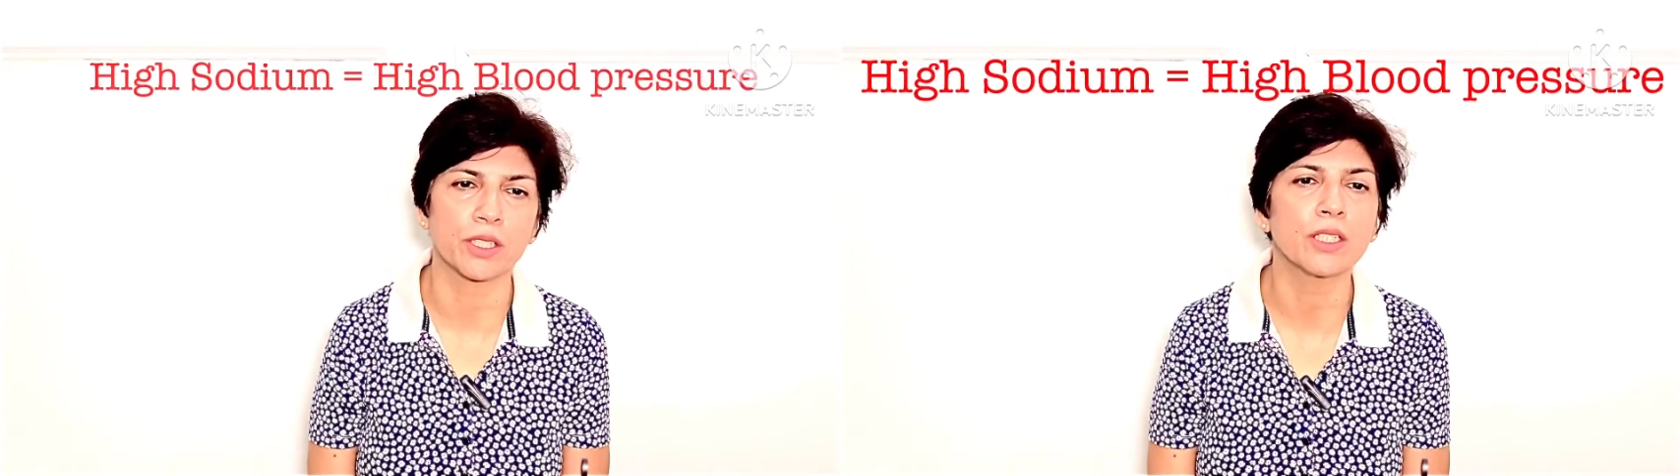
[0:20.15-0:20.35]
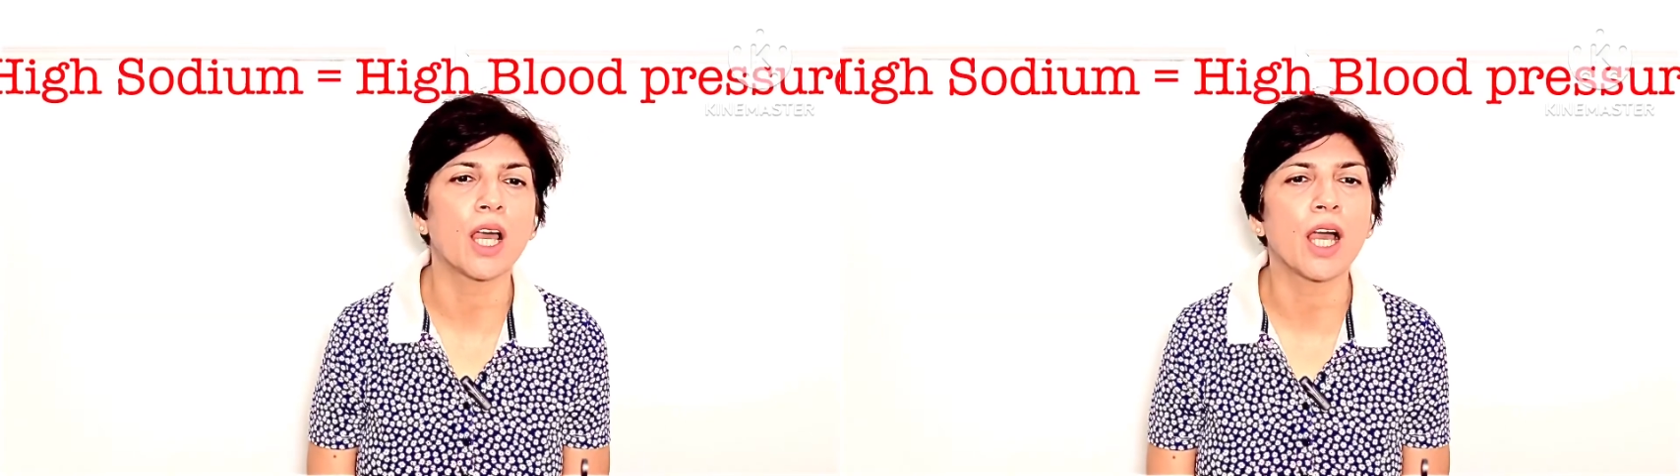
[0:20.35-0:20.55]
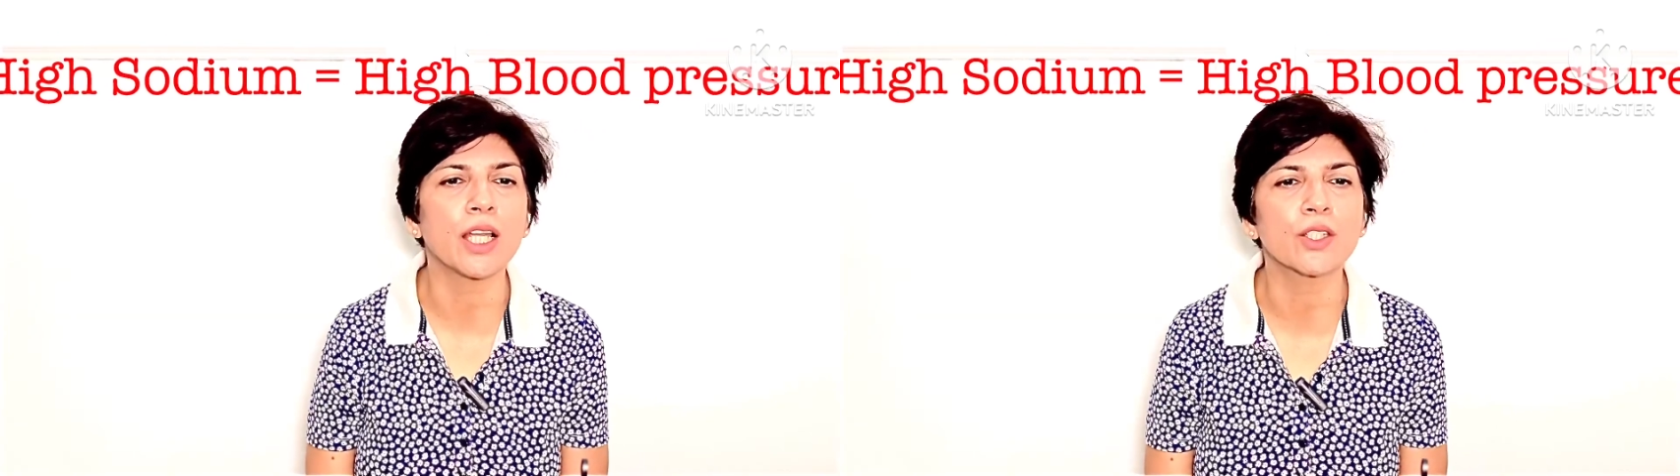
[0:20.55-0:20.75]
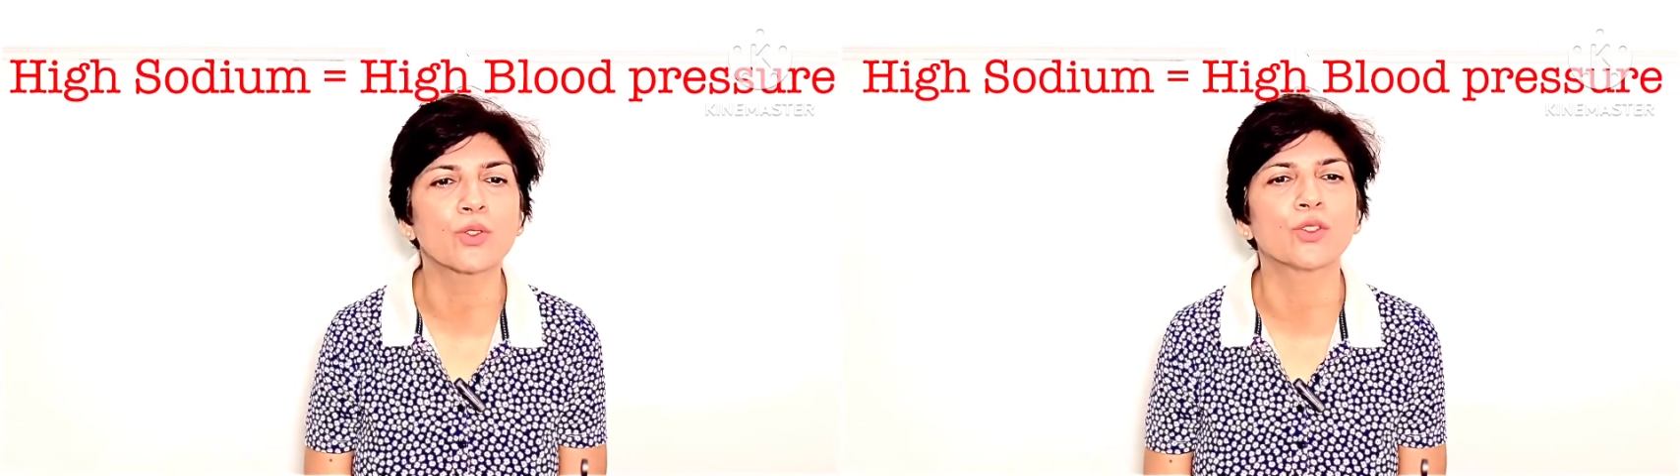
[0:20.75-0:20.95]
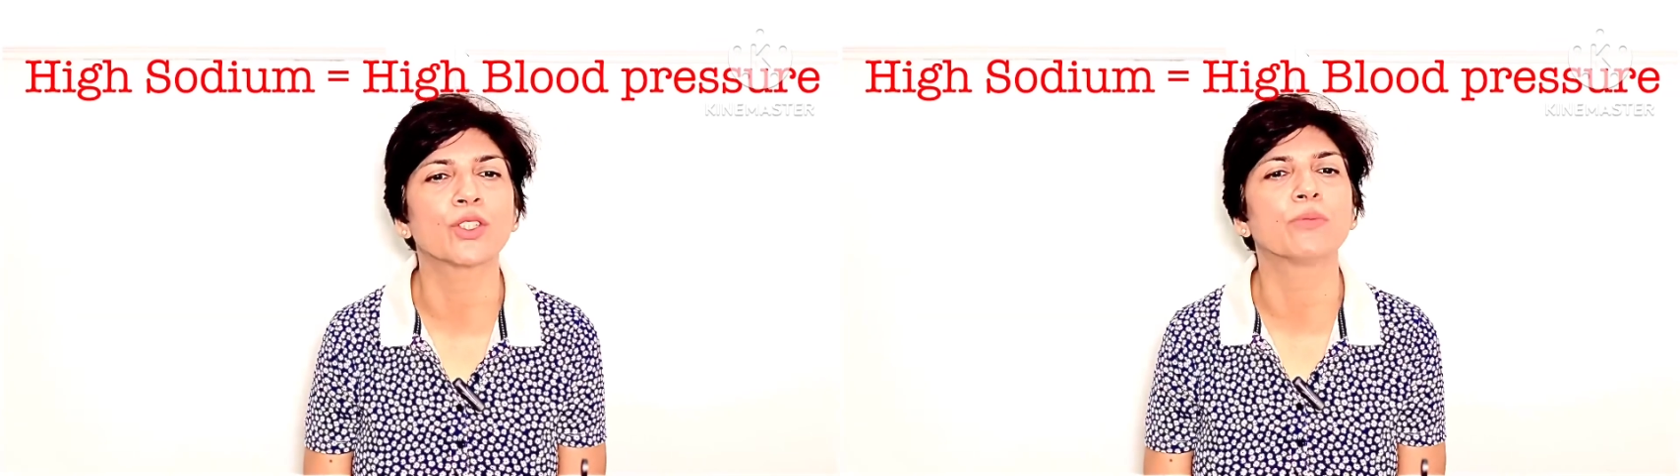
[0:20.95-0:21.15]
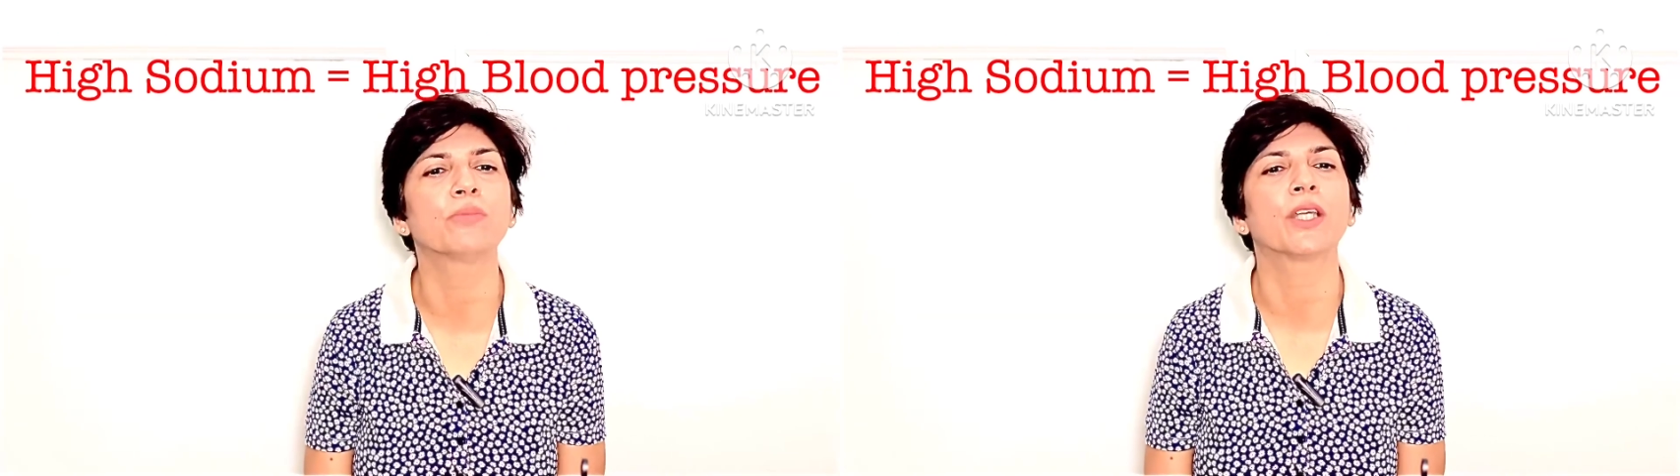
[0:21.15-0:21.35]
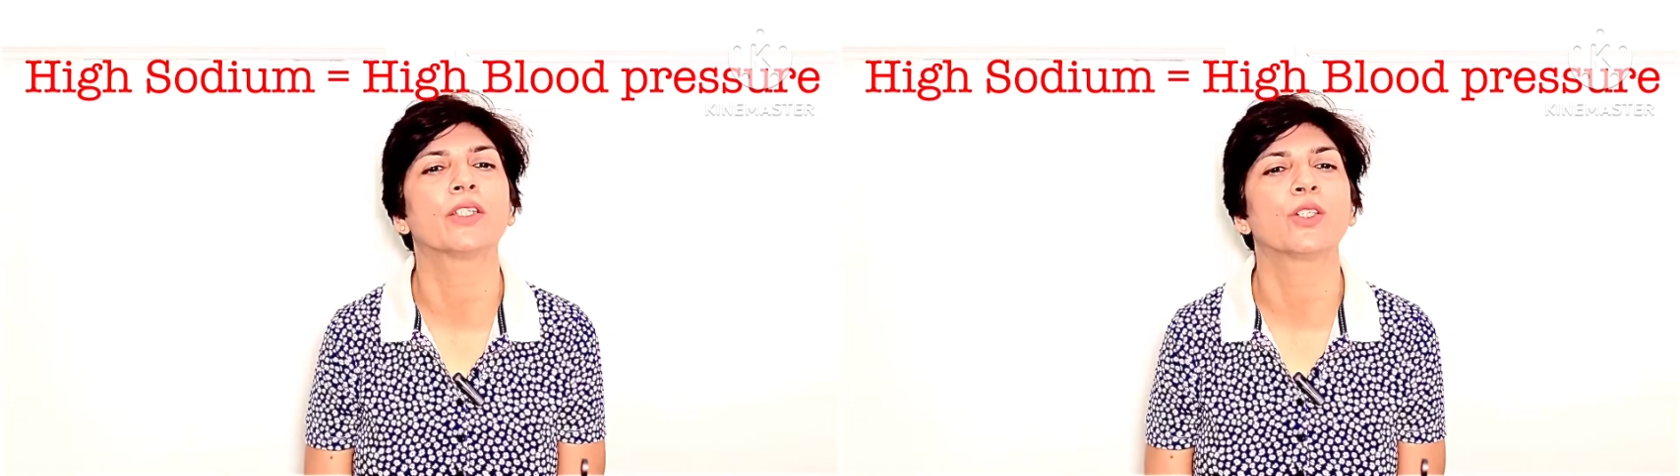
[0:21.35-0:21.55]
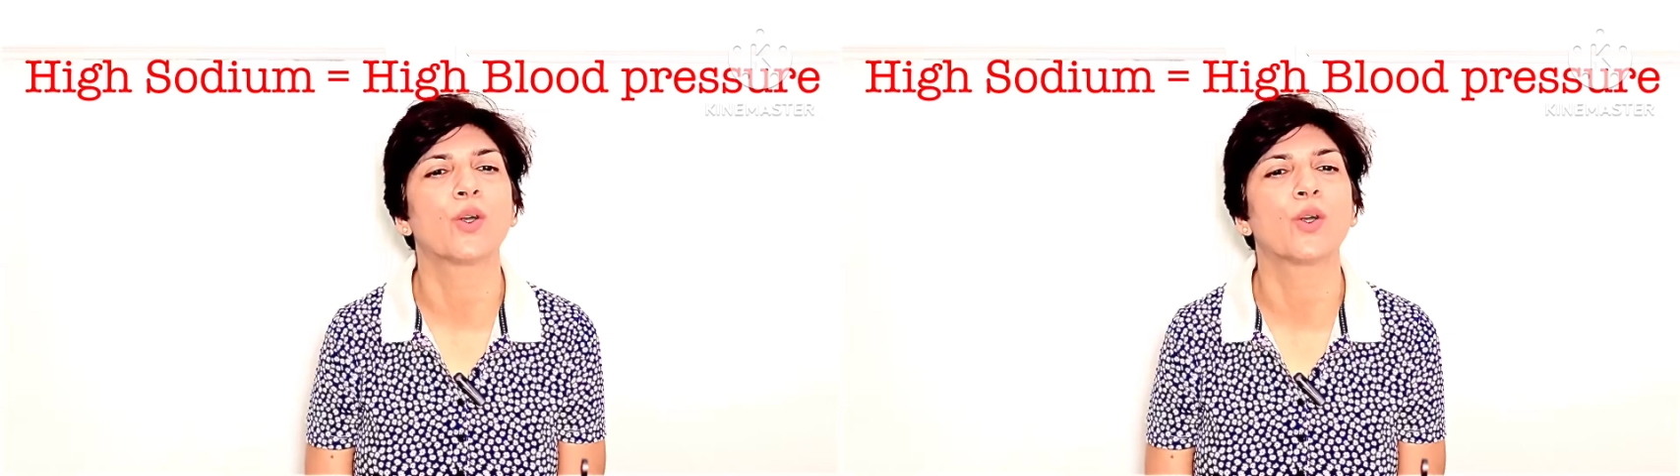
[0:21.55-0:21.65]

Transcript: And high sodium can